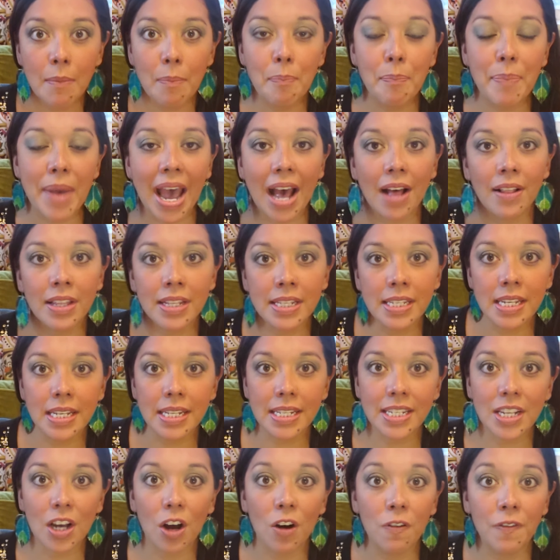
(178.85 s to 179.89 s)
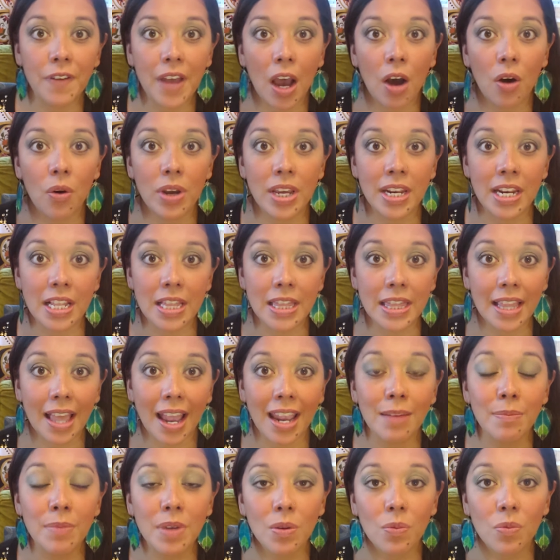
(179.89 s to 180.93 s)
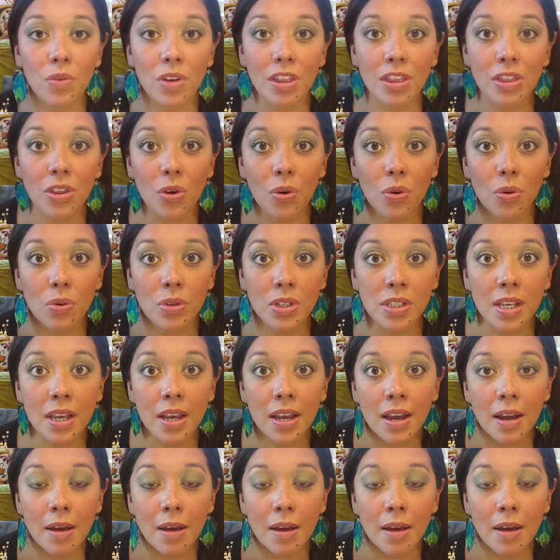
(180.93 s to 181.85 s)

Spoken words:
balance itself out in alignment with those